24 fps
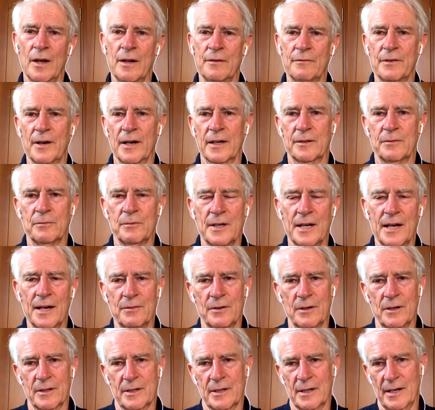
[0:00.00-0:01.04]
In fact, we
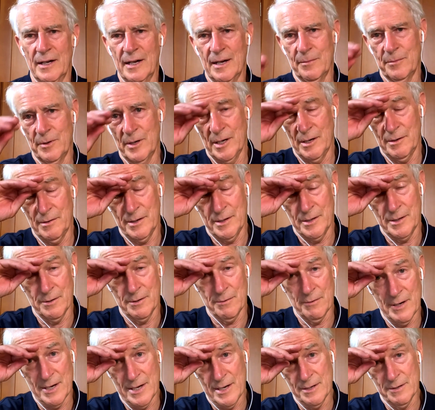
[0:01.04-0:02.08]
have a collaborator in
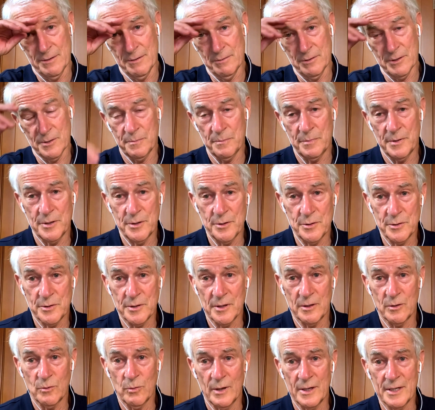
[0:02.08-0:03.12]
Iran who has produced
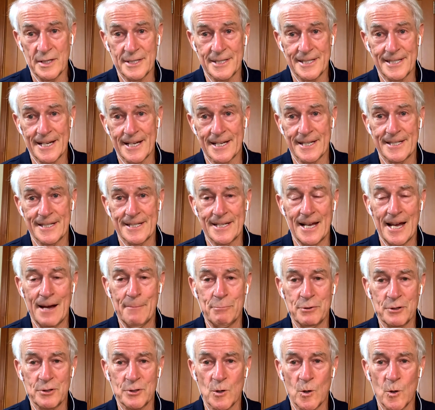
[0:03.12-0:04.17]
a
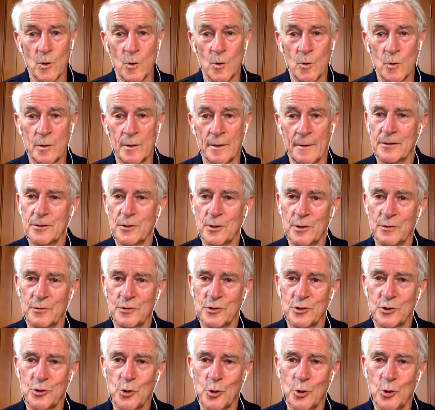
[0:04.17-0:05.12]
26-episode sort of